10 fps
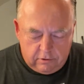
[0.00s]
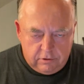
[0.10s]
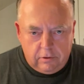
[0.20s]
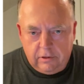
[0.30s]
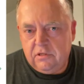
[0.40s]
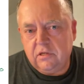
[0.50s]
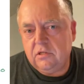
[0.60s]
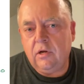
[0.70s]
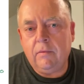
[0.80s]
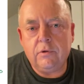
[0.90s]
There's only 6
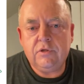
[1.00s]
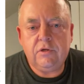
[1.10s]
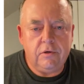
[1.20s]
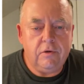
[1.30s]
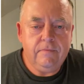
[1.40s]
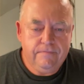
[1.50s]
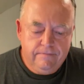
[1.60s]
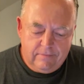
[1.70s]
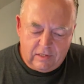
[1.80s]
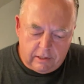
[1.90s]
numbers to know.
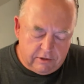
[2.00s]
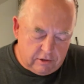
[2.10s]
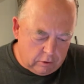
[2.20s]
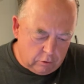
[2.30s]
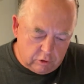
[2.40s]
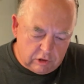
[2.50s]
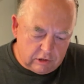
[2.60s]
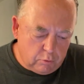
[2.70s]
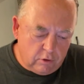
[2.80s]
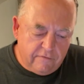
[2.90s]
You have to know those 6
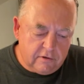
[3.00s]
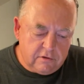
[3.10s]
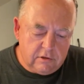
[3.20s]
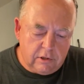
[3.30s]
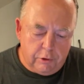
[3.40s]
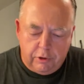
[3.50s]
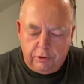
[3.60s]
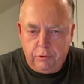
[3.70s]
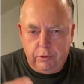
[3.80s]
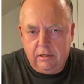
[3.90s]
prefixes, and you can
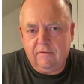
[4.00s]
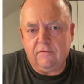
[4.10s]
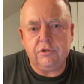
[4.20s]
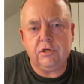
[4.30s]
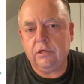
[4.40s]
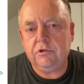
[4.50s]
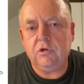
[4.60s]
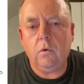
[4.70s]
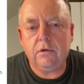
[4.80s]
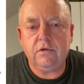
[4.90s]
do any conversion that you
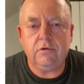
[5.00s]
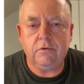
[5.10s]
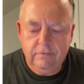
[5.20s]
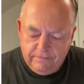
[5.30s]
want to do.